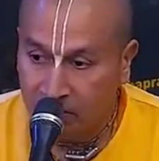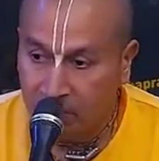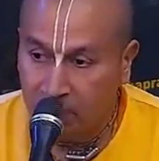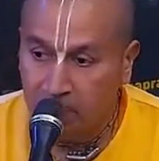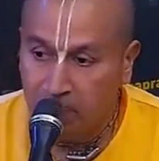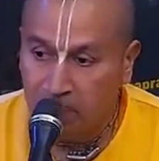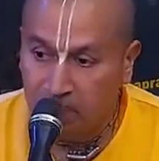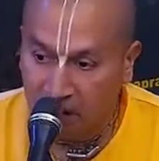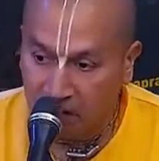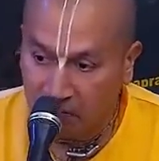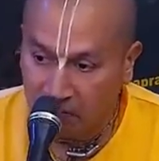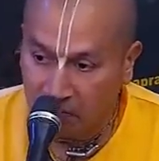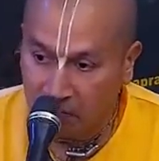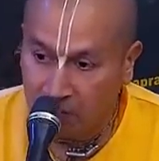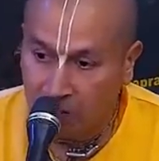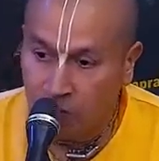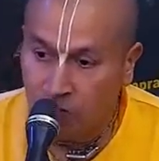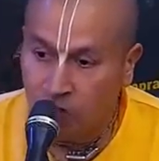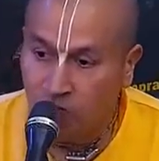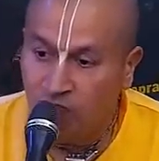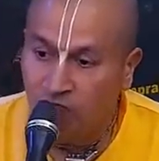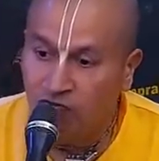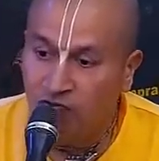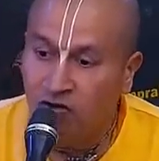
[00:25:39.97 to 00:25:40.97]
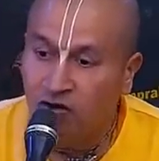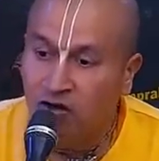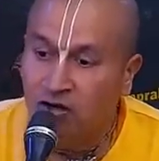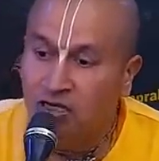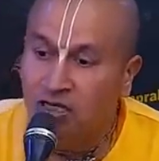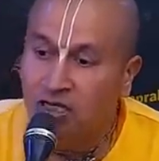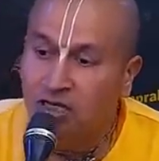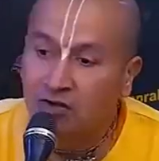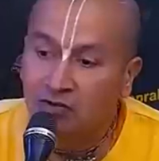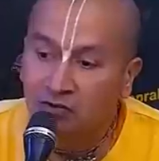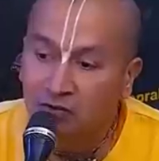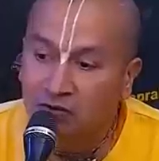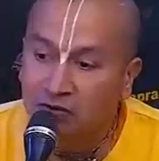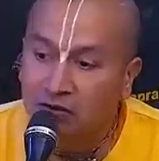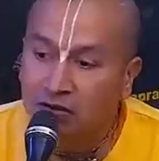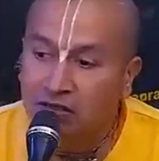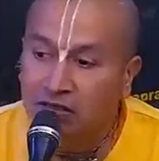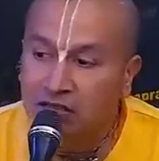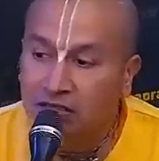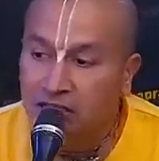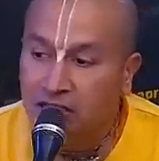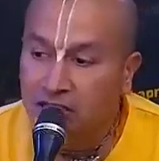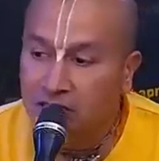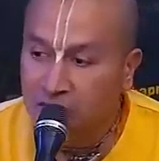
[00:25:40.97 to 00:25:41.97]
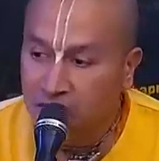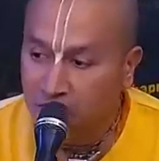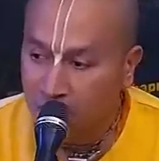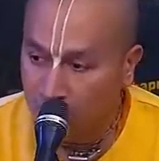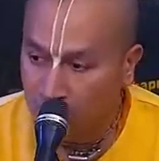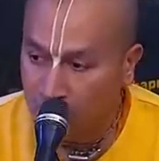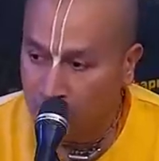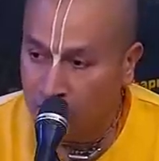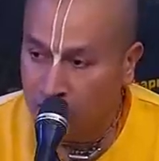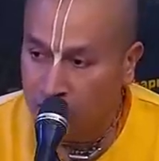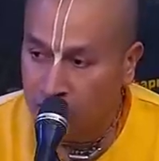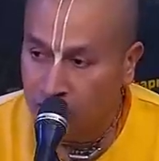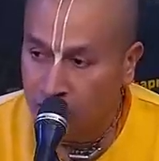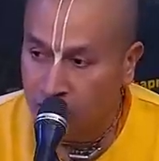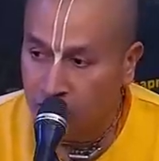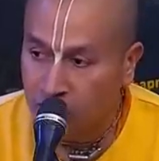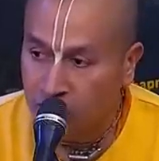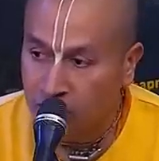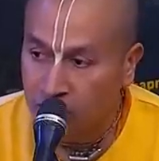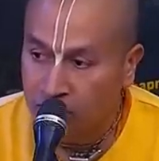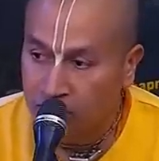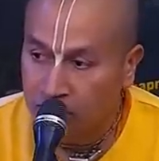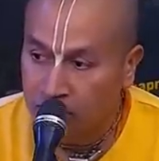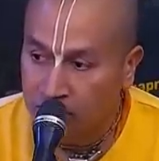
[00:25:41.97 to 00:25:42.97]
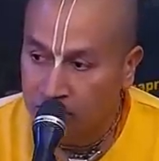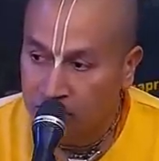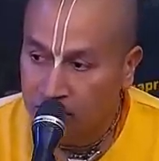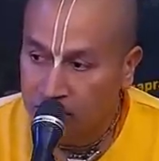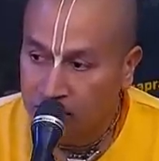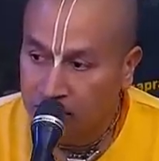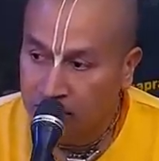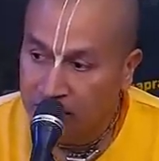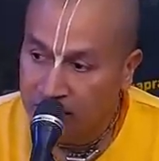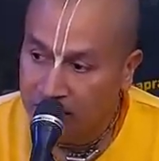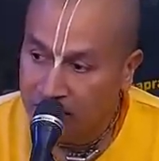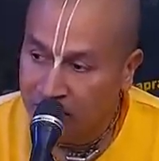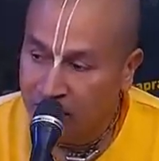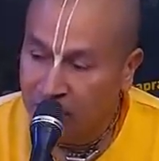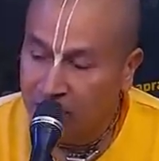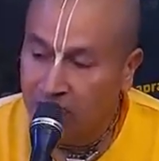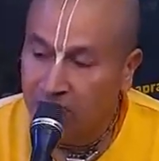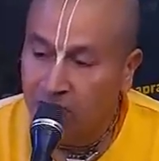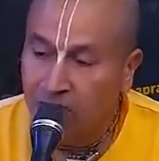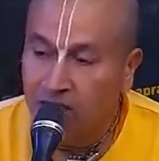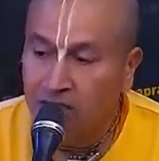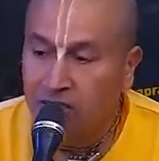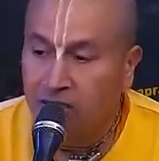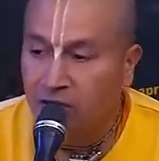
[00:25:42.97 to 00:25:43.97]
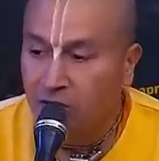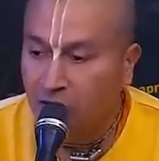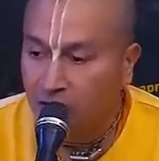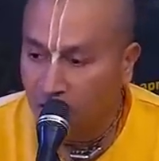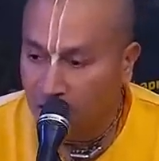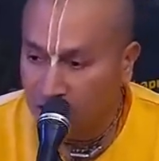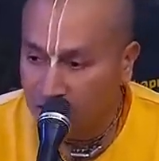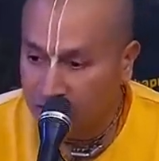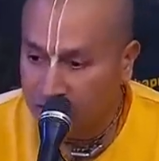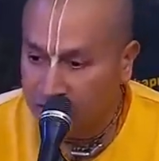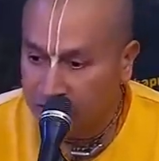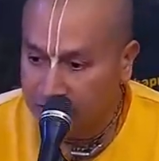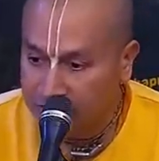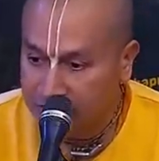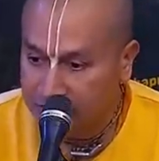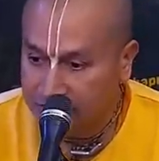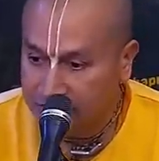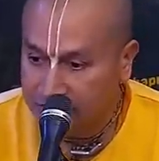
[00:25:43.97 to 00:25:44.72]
the power to forgive is also given by the Lord.